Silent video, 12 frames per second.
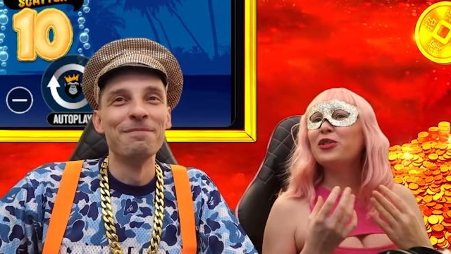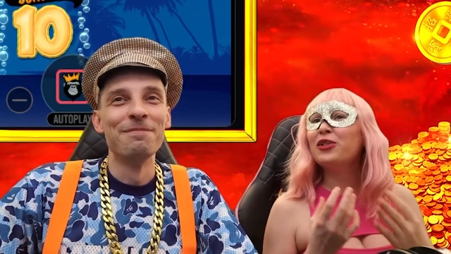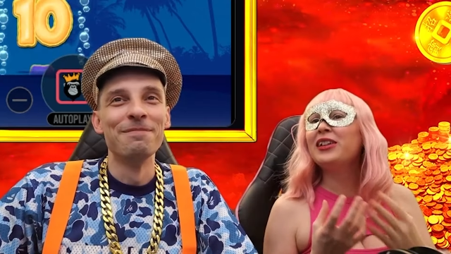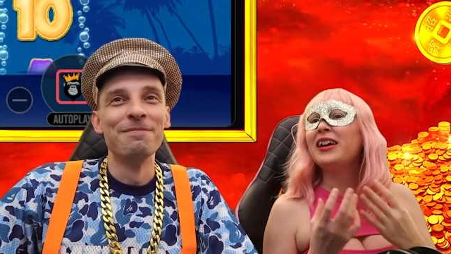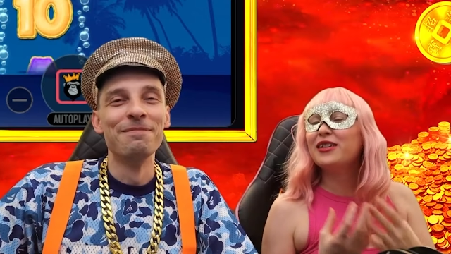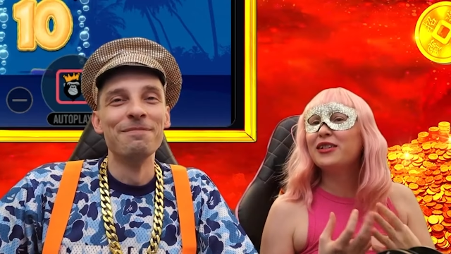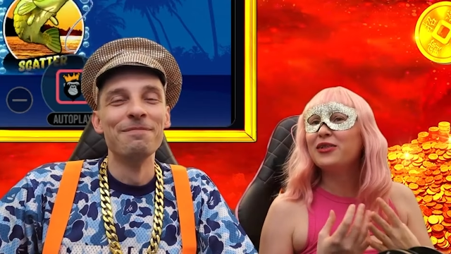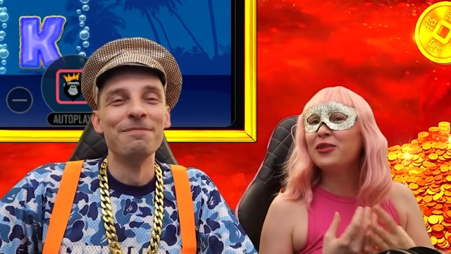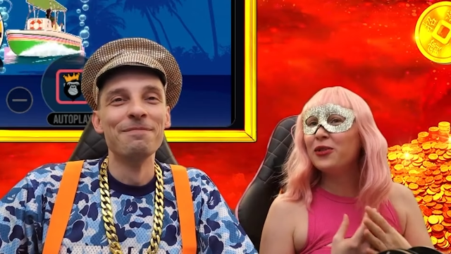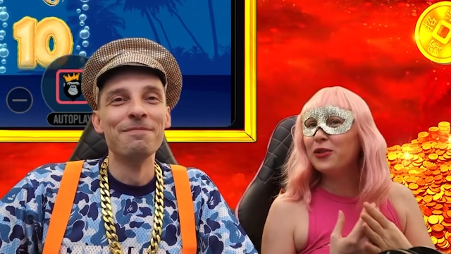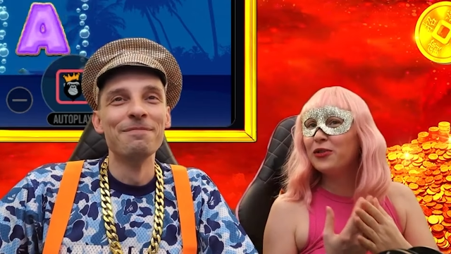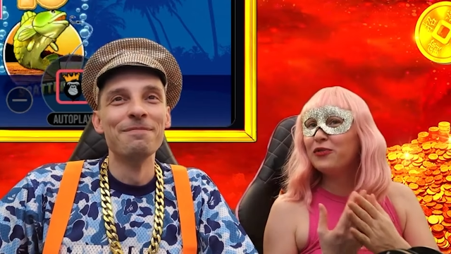Speaker 1: your luck.
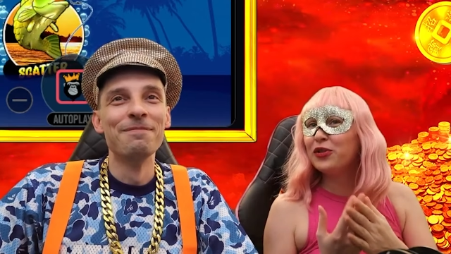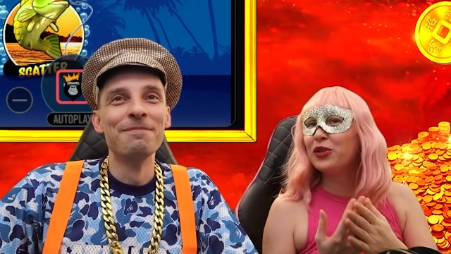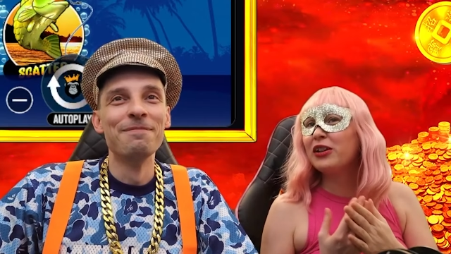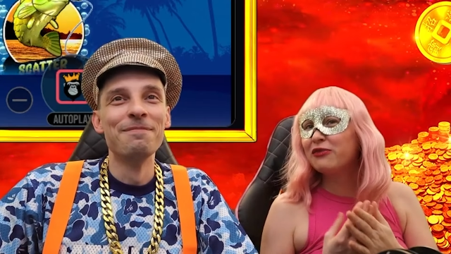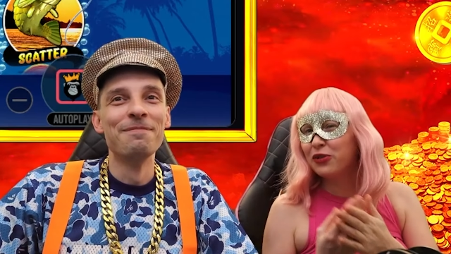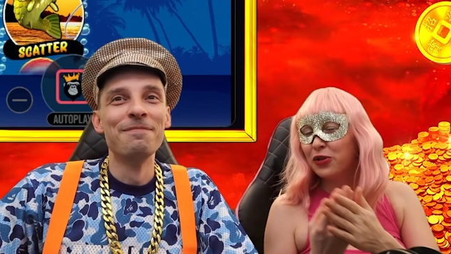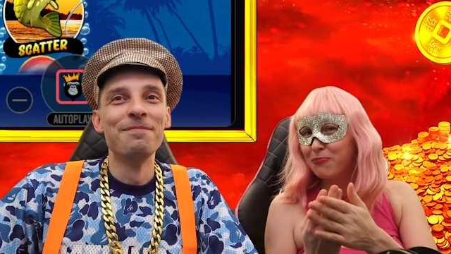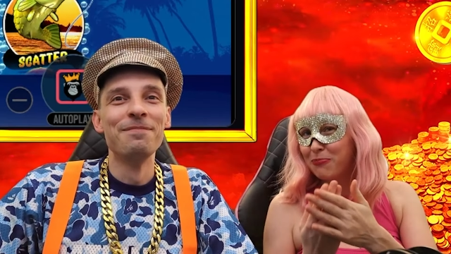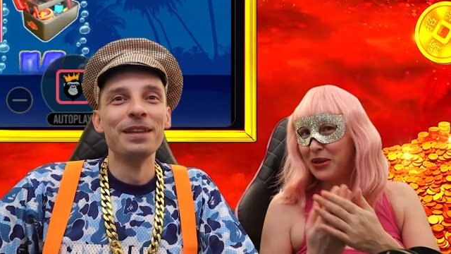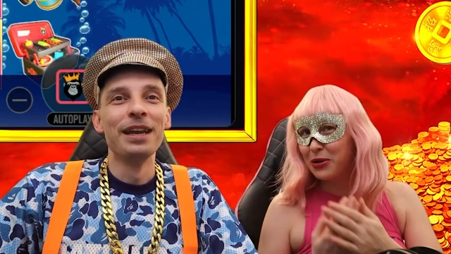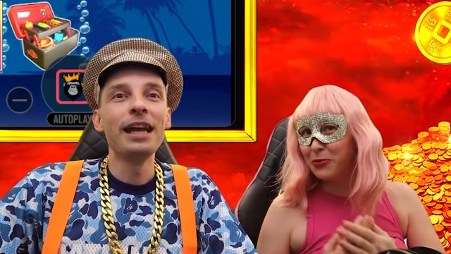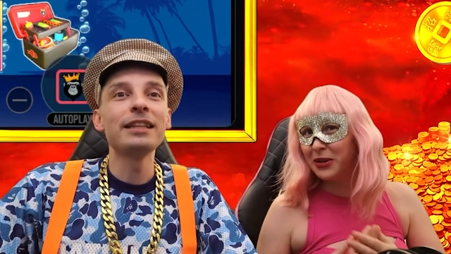All for your luck, for your
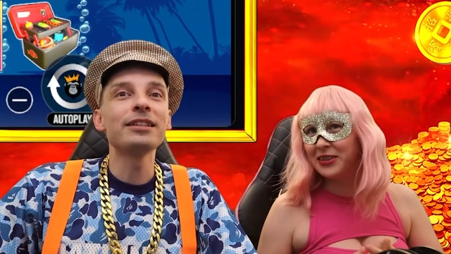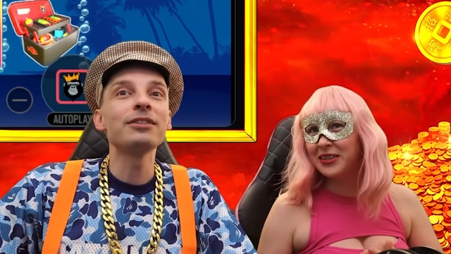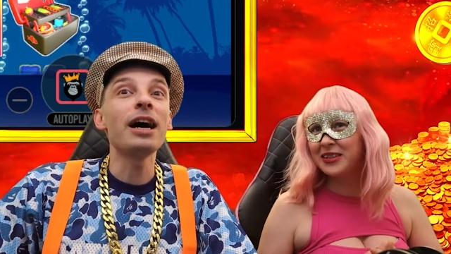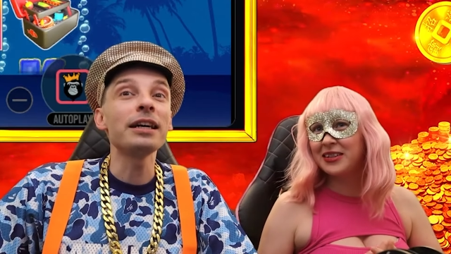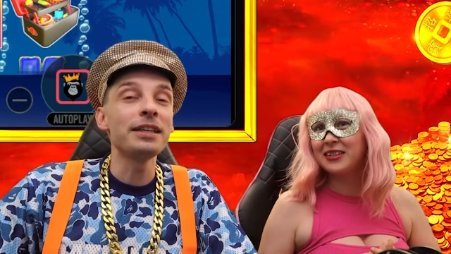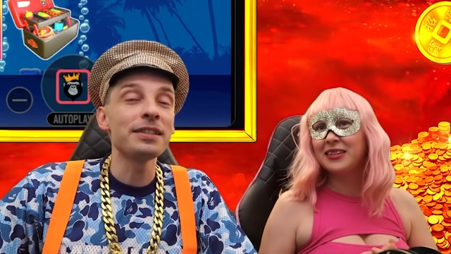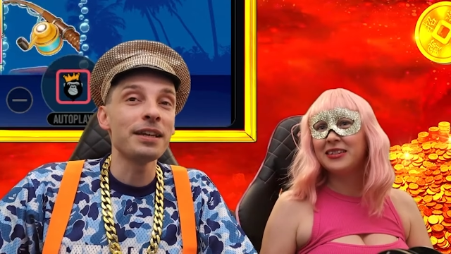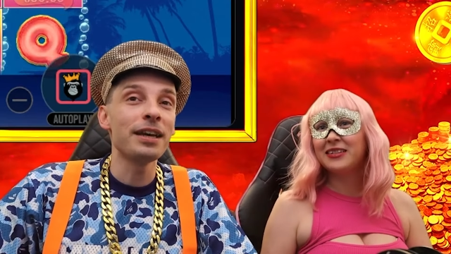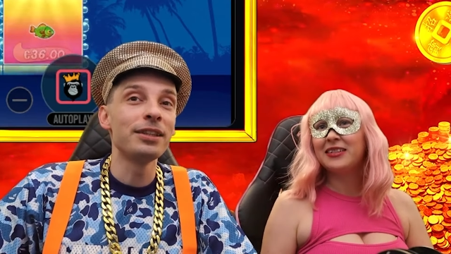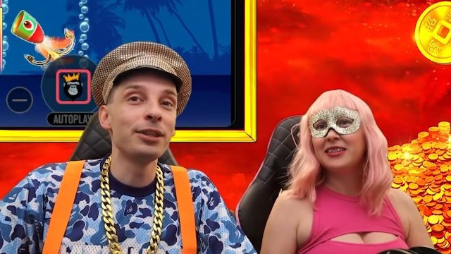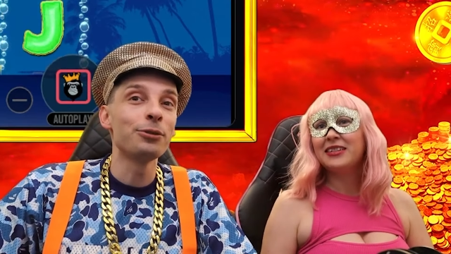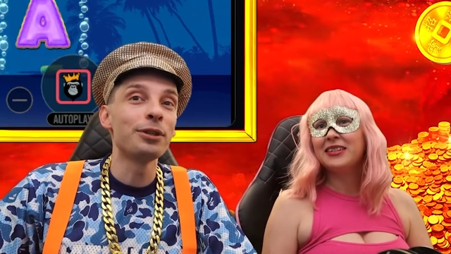big
Speaker 2: win. It's a lucky
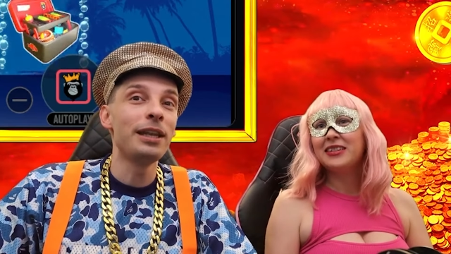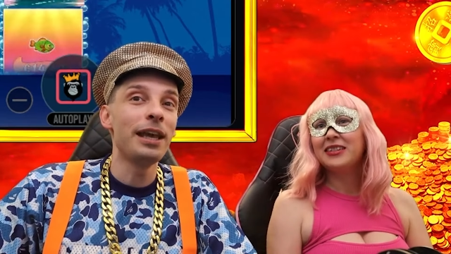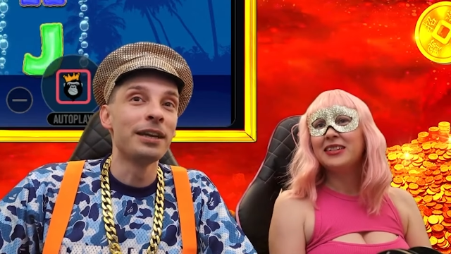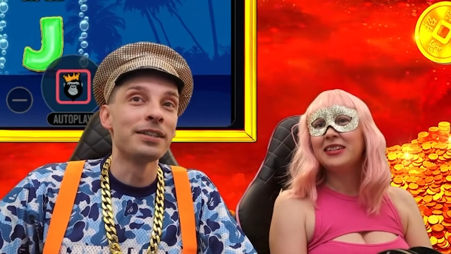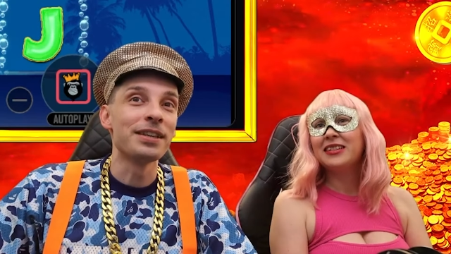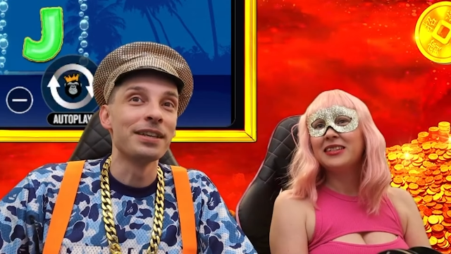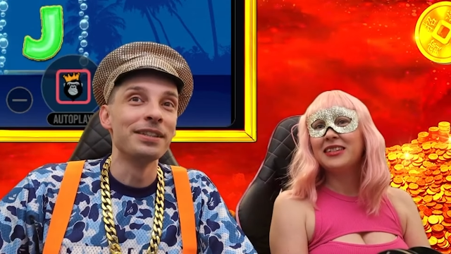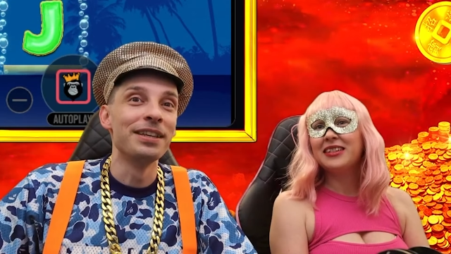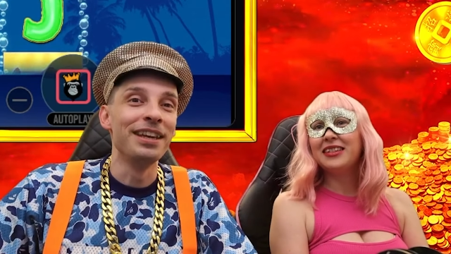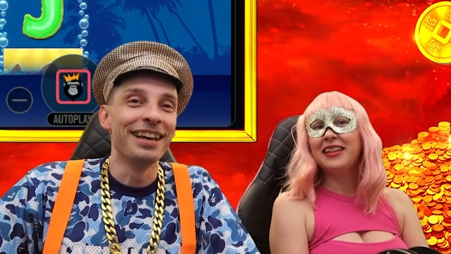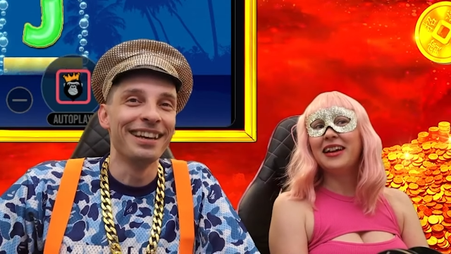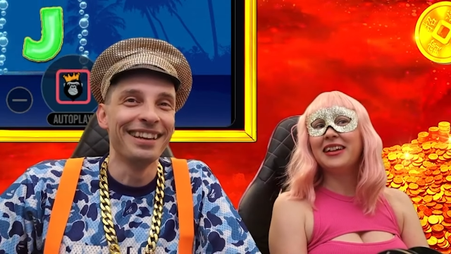Sunday, not a leg
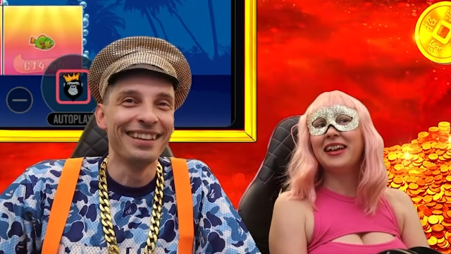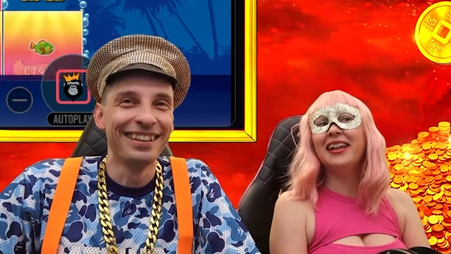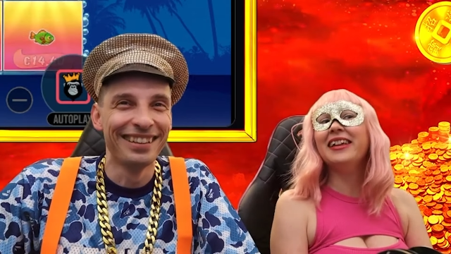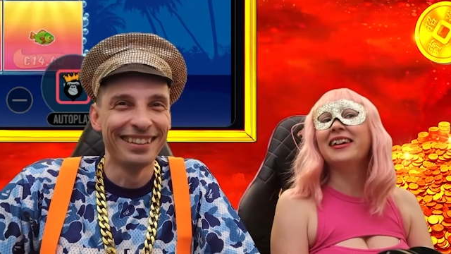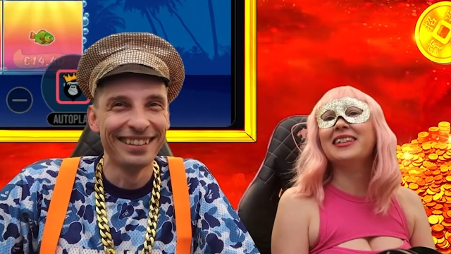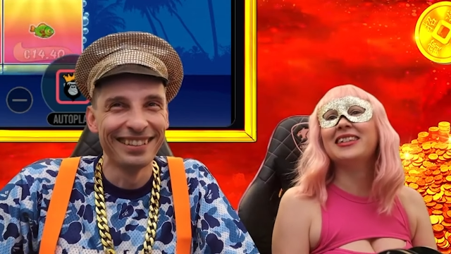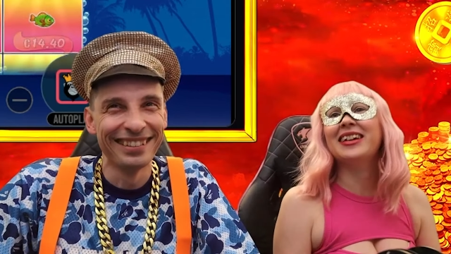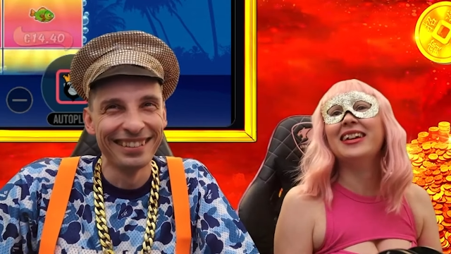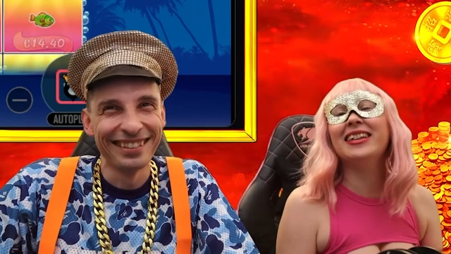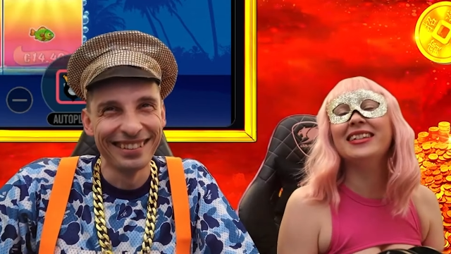Sunday.
Speaker 1: Lucky leg Sunday.